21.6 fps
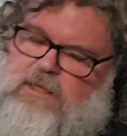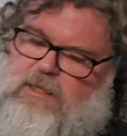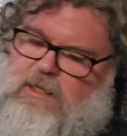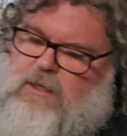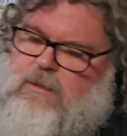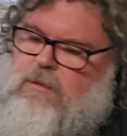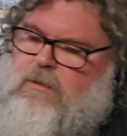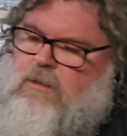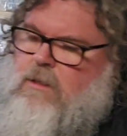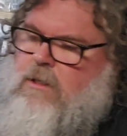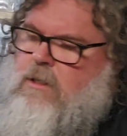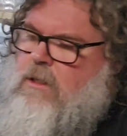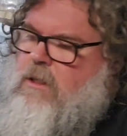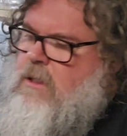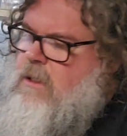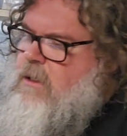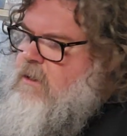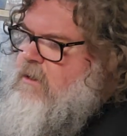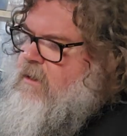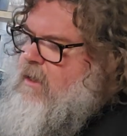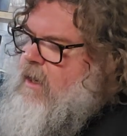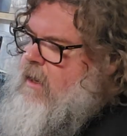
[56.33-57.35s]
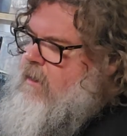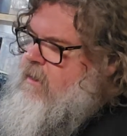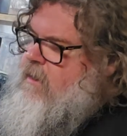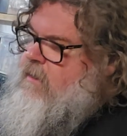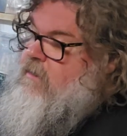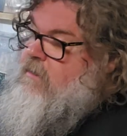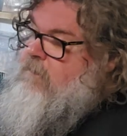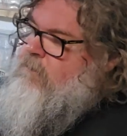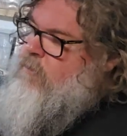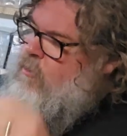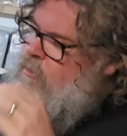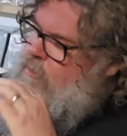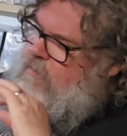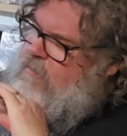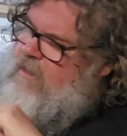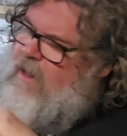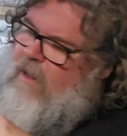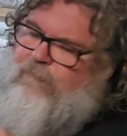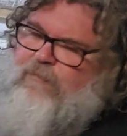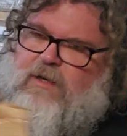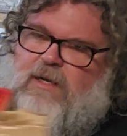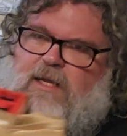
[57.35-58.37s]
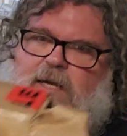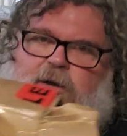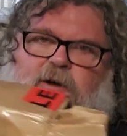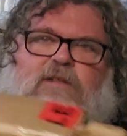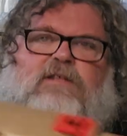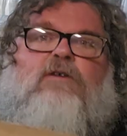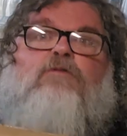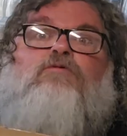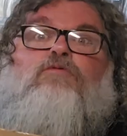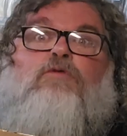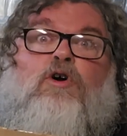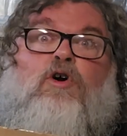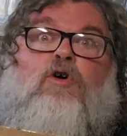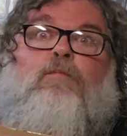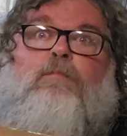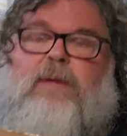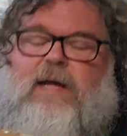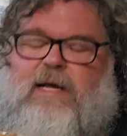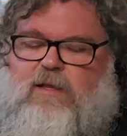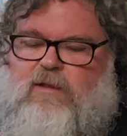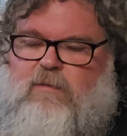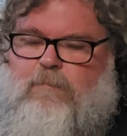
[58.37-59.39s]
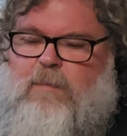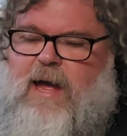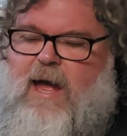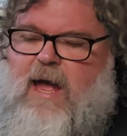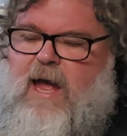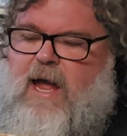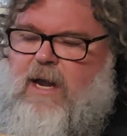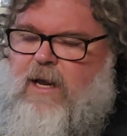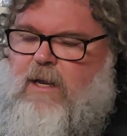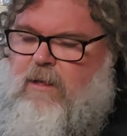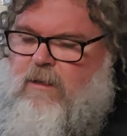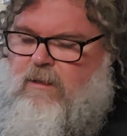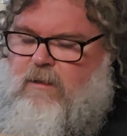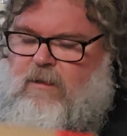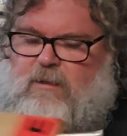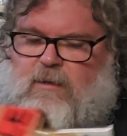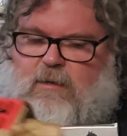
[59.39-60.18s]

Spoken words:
here, so there's some good stuff in here. It's a real mixed bag.